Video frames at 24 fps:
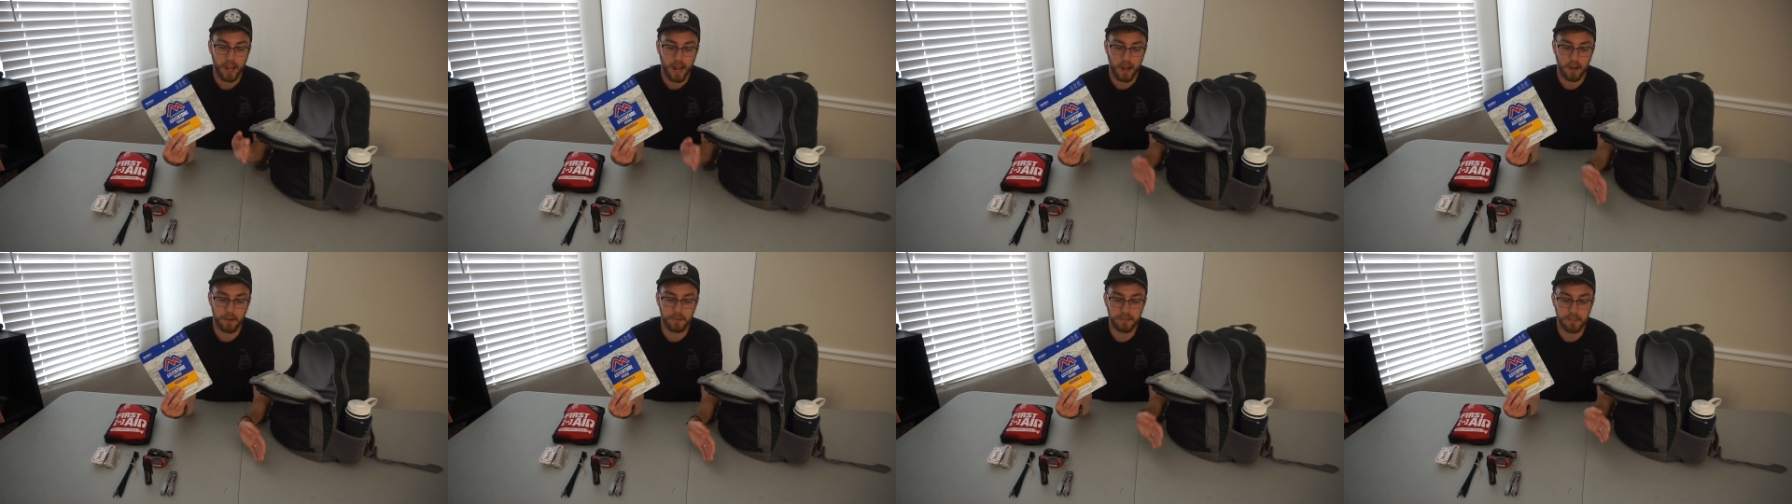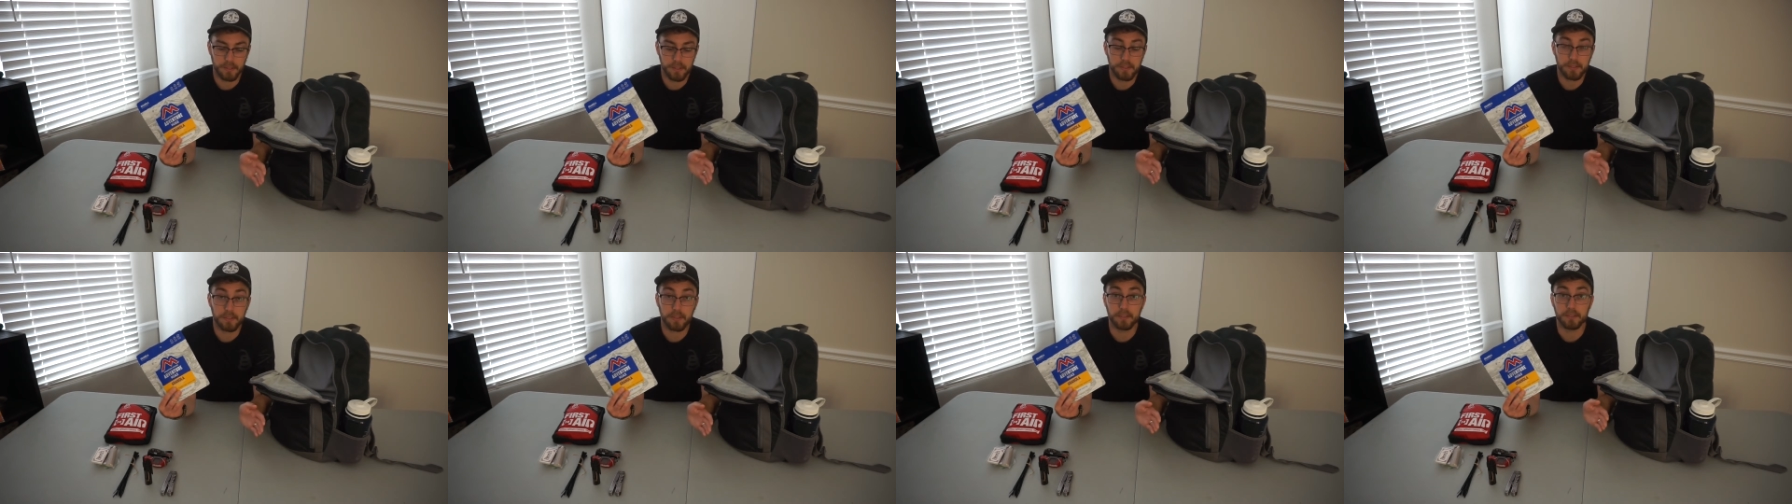
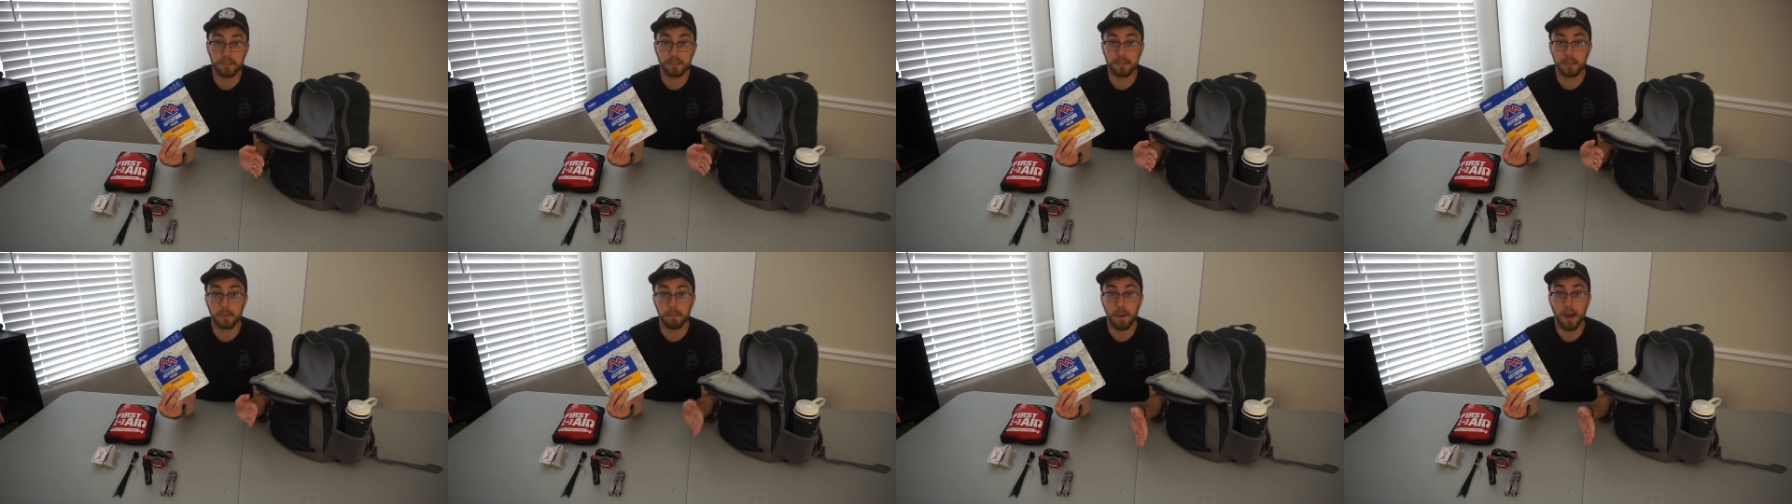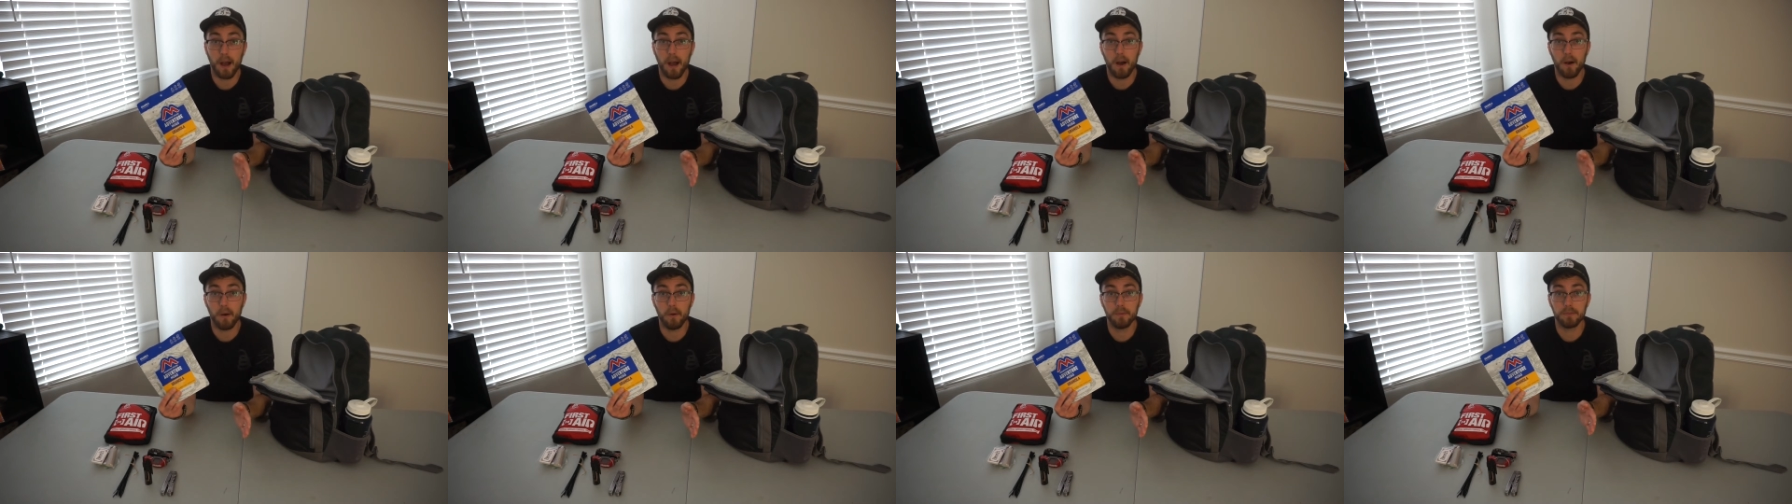ounces turns to
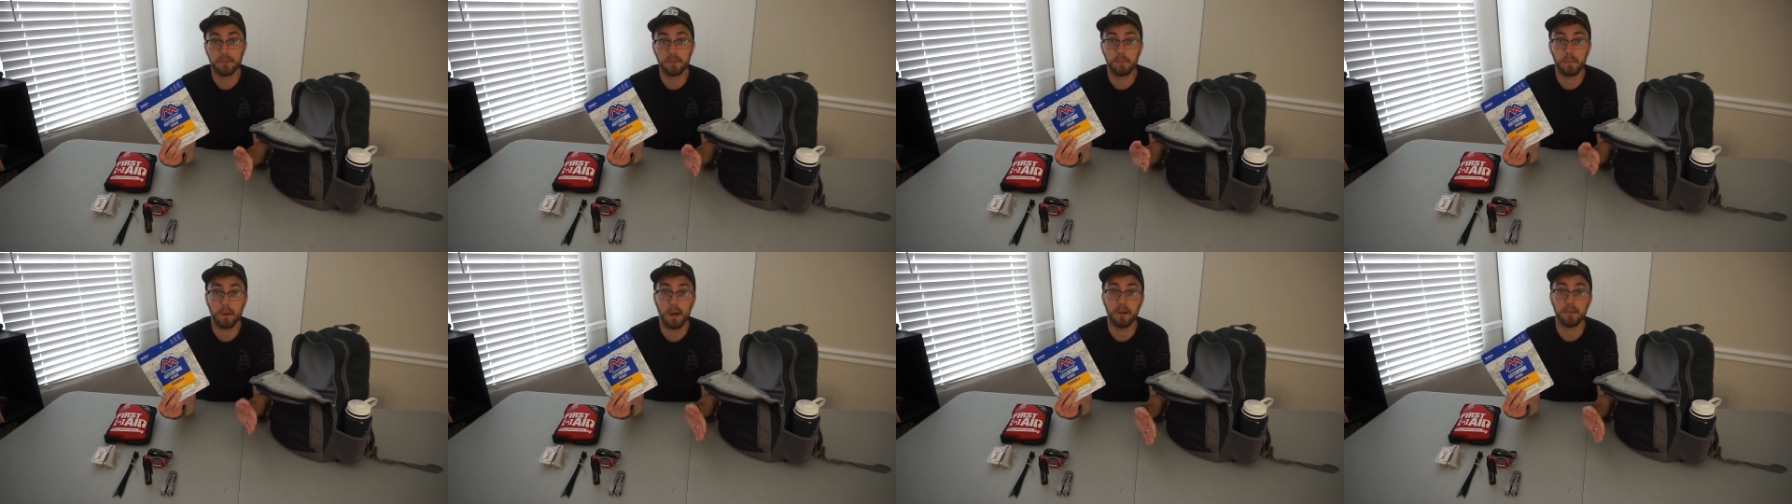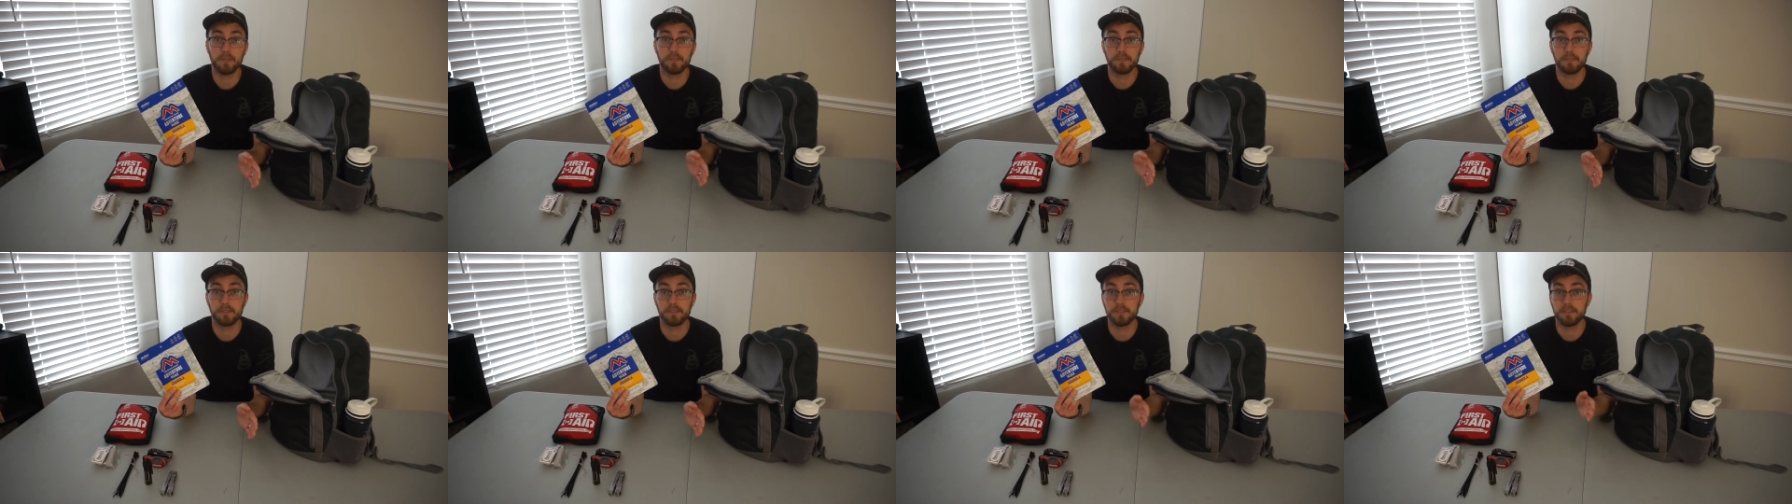pounds,
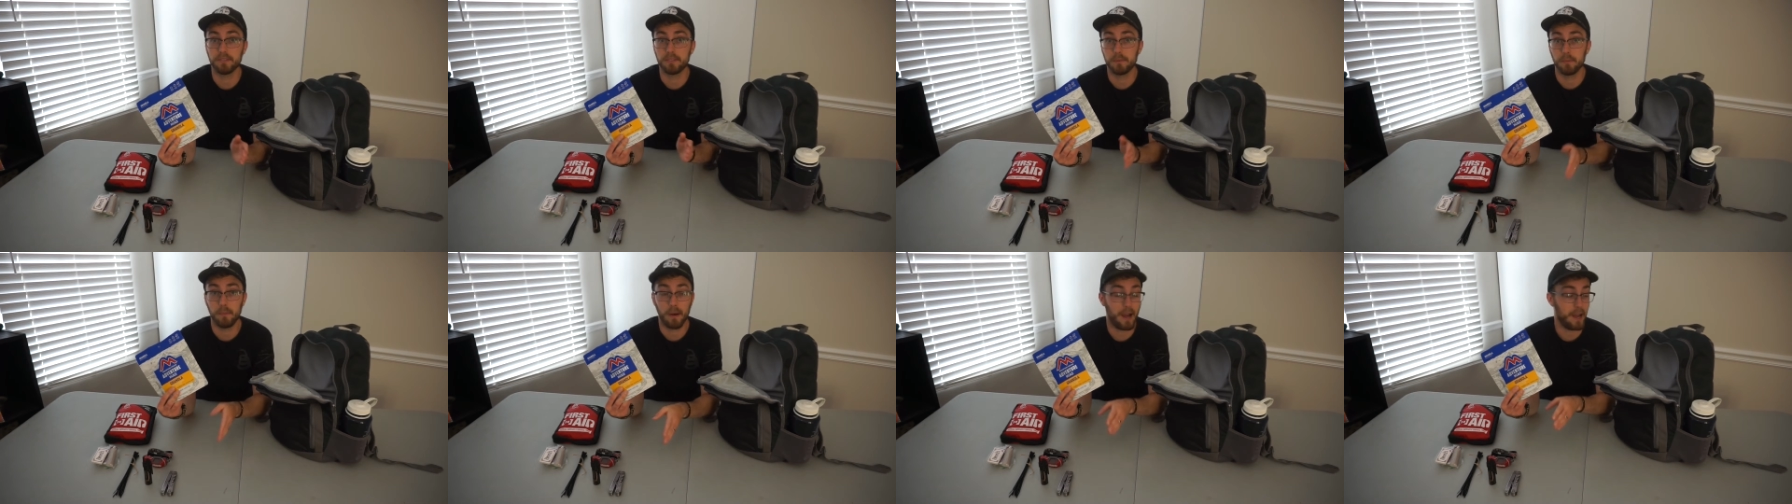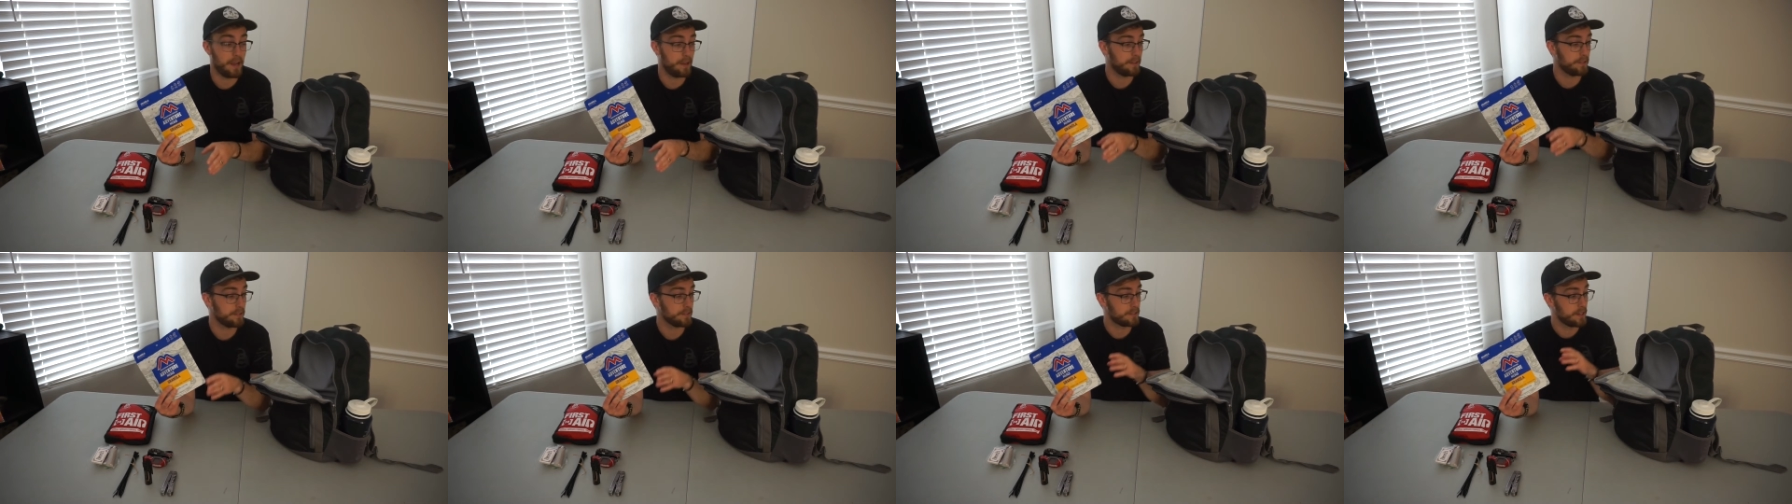pounds turns to
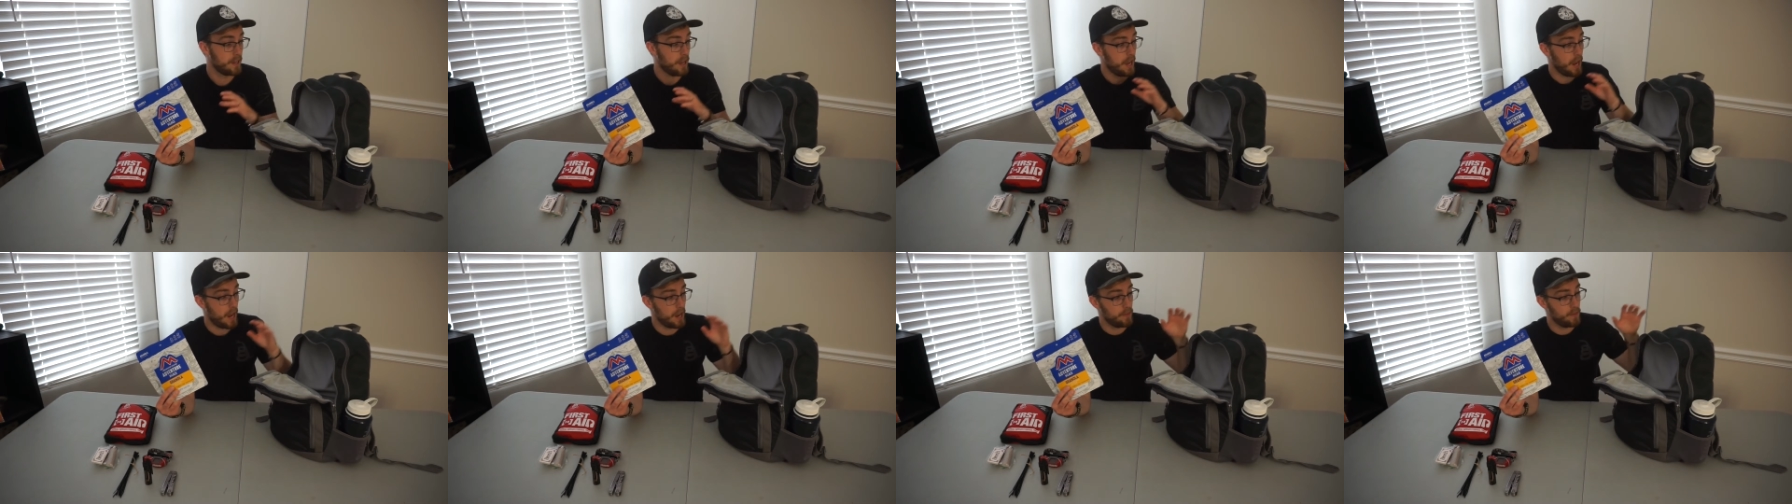miles,